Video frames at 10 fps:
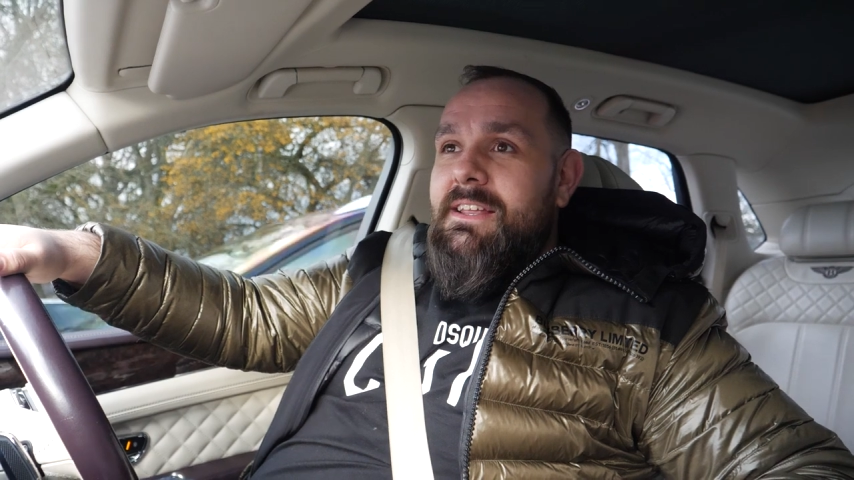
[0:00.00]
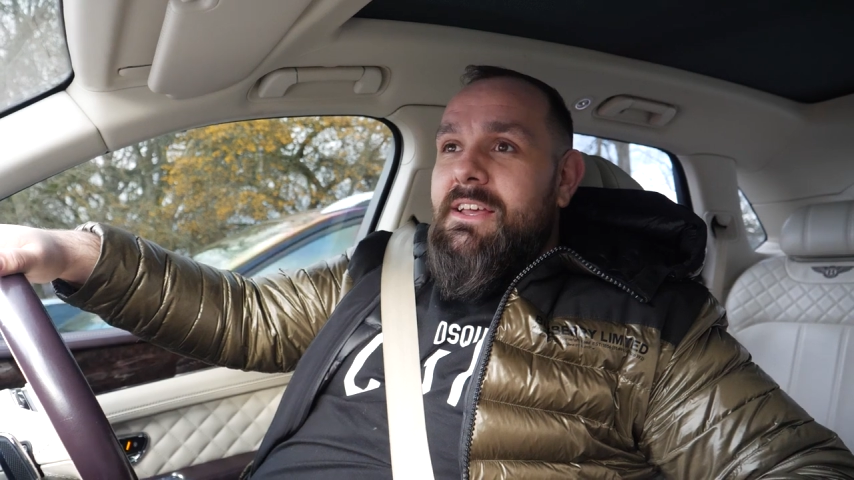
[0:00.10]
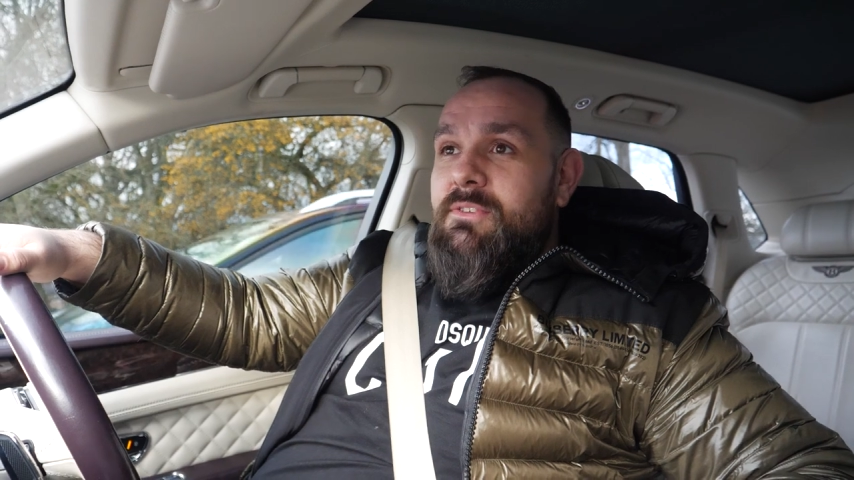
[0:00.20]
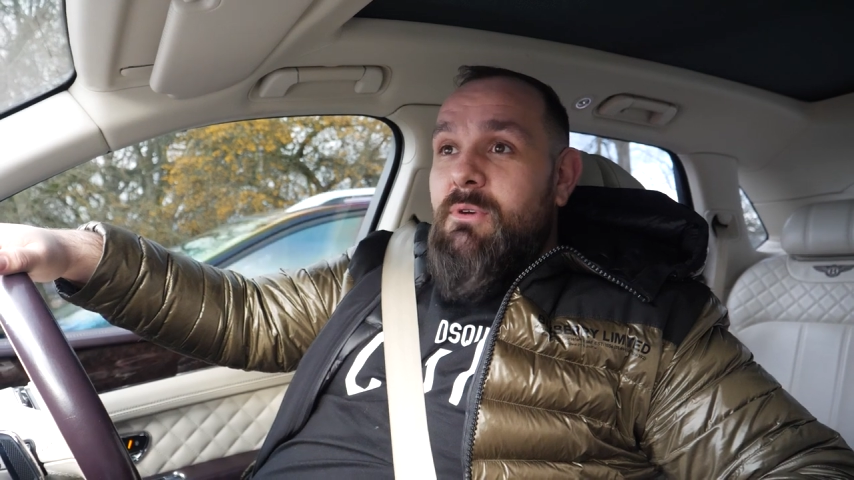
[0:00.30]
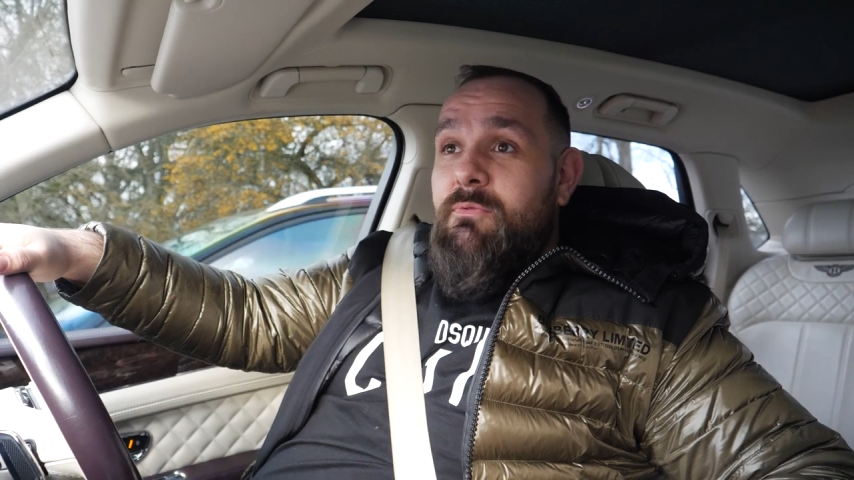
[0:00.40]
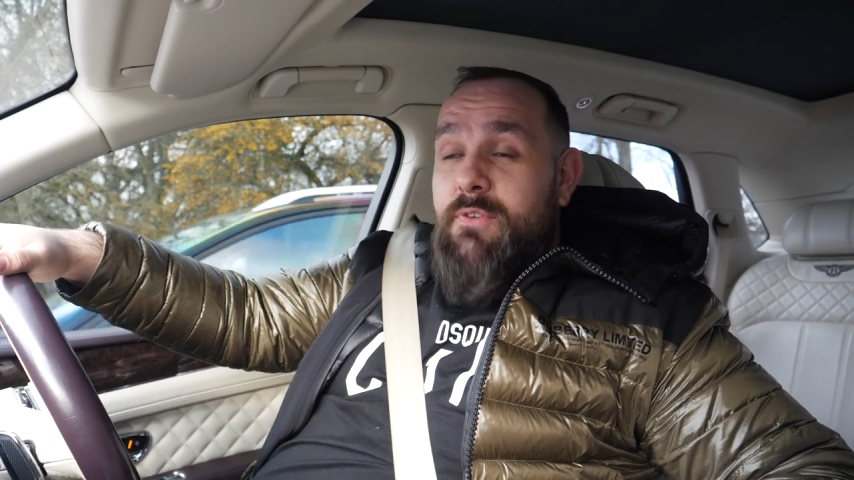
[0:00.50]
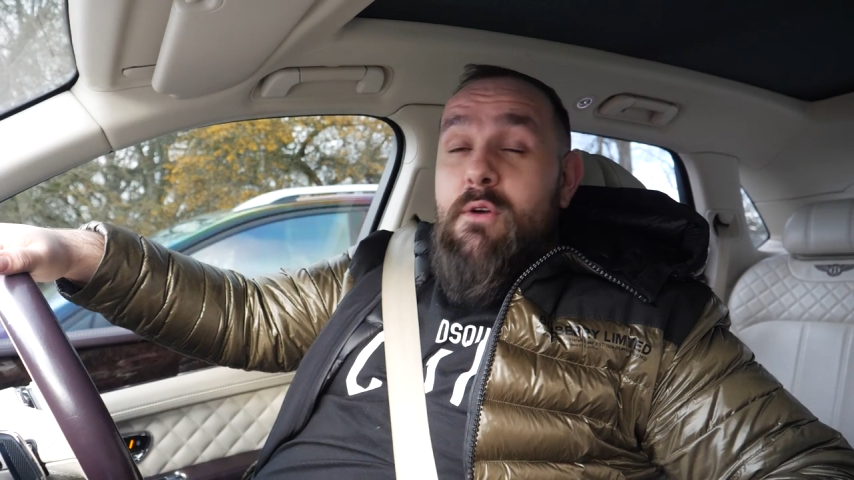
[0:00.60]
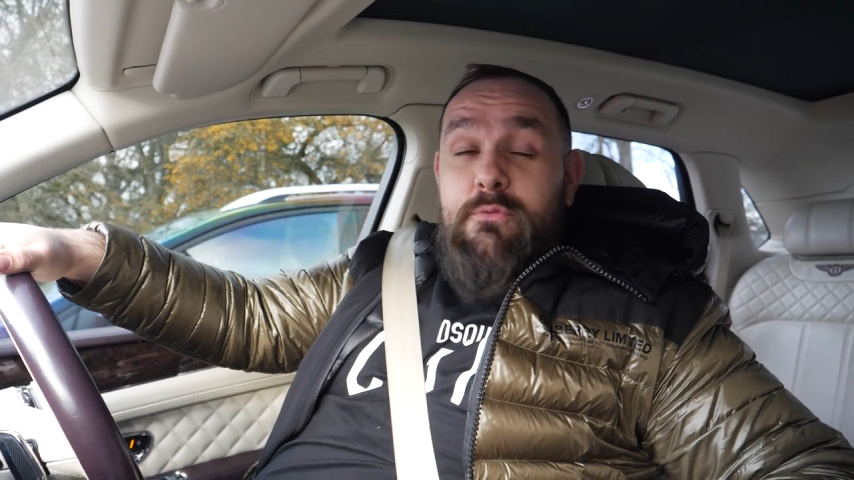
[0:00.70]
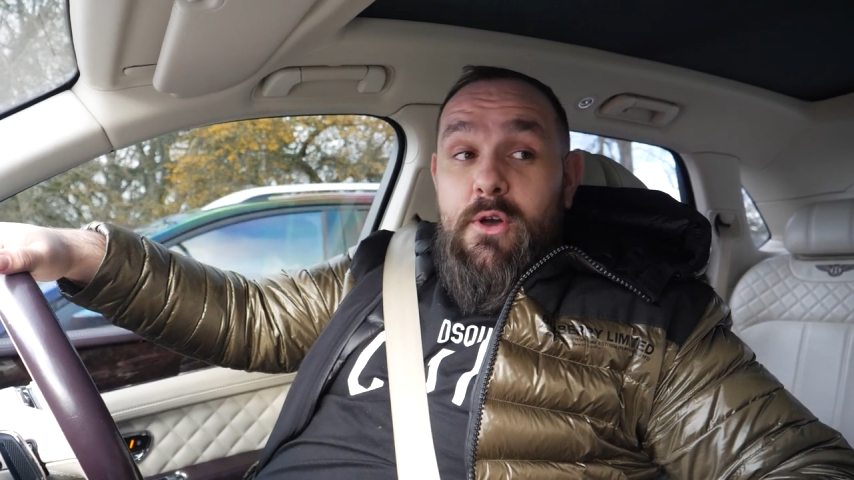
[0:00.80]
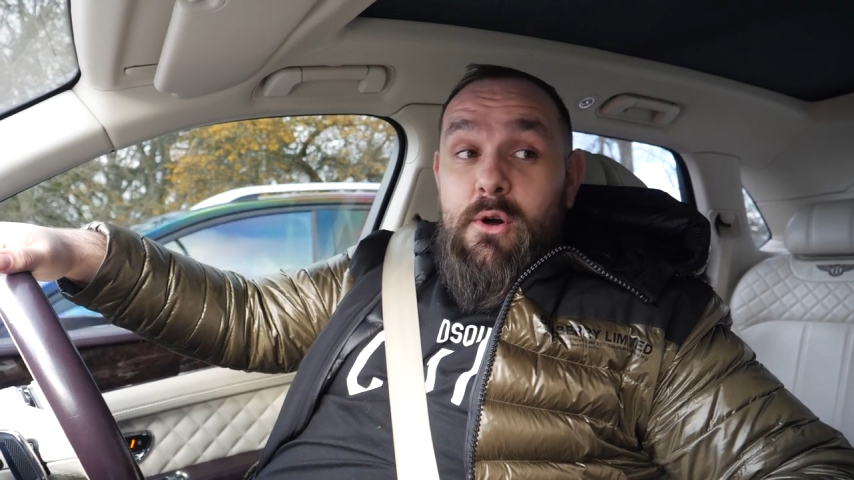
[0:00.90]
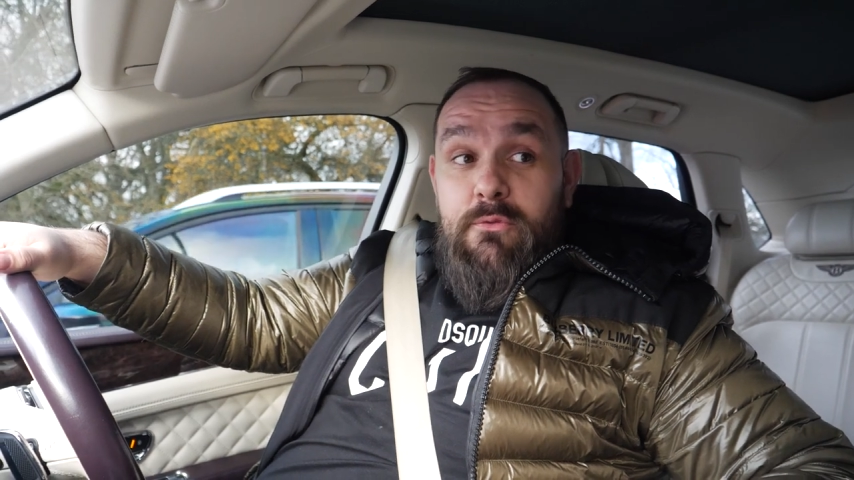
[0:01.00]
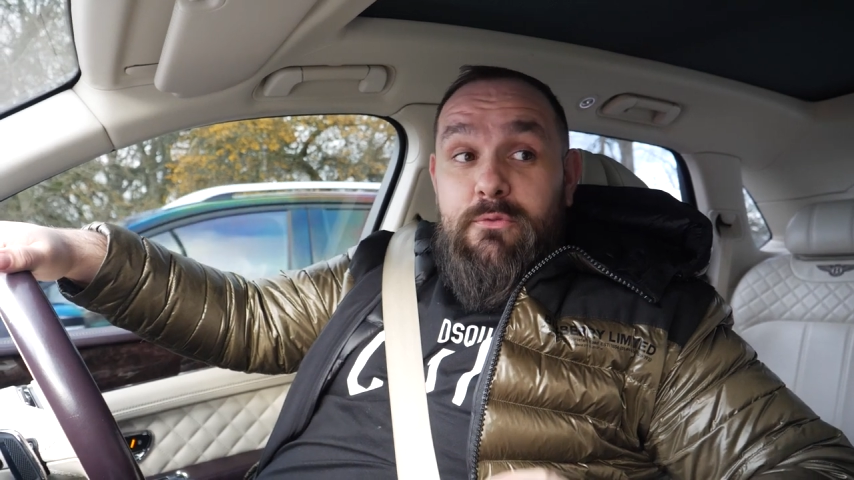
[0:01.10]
This, get it by Christmas Day.